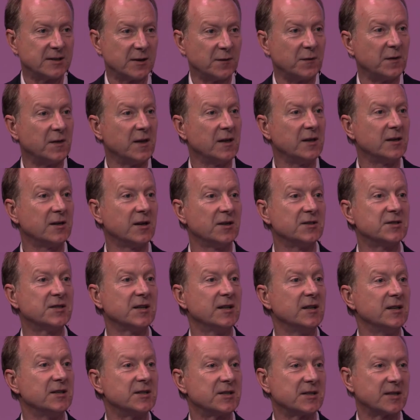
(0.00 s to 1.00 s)
if you think
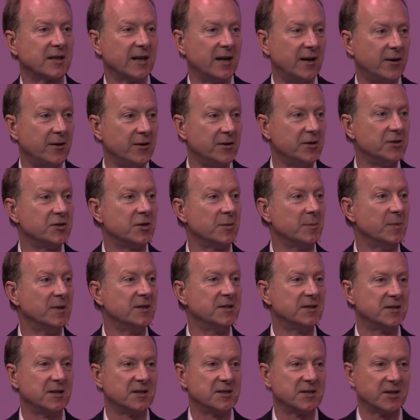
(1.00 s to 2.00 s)
Godzilla's scary, you should meet
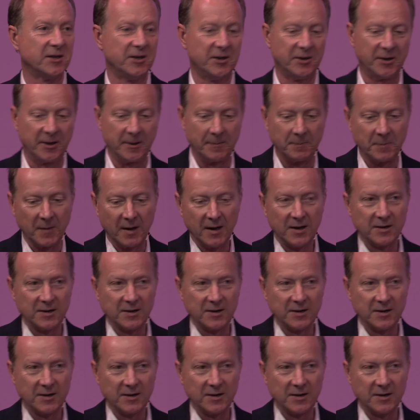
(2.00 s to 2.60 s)
his attorney.